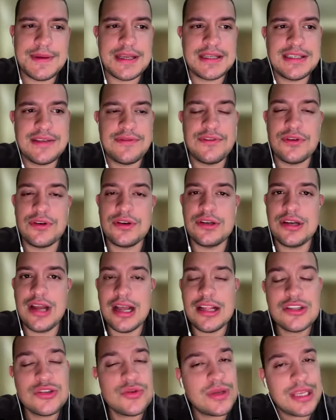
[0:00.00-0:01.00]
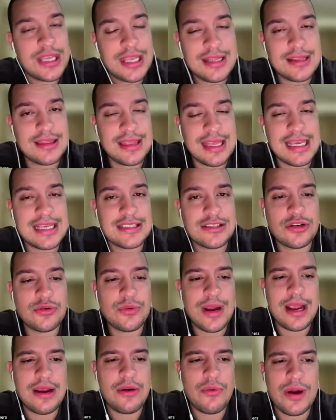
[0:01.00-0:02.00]
Because if you're not doing things the
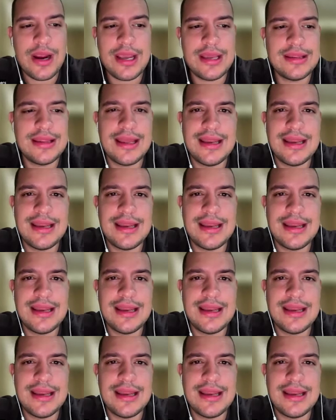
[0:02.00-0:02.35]
right way,